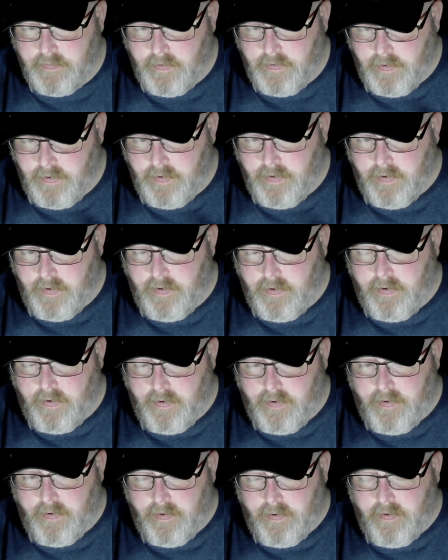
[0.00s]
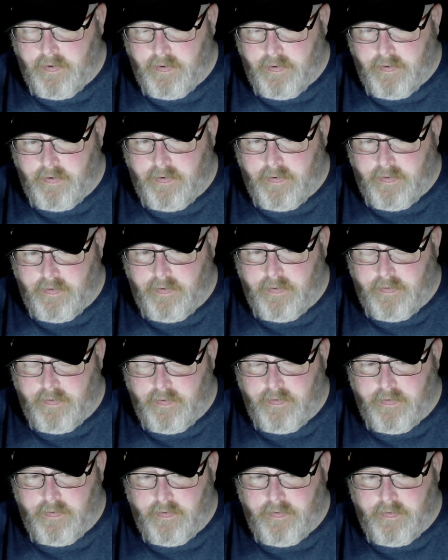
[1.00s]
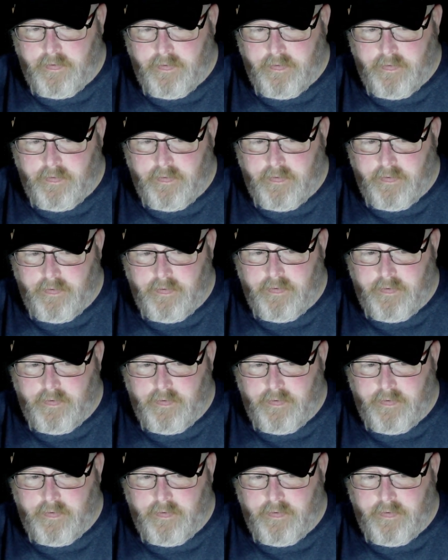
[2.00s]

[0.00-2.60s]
(silence)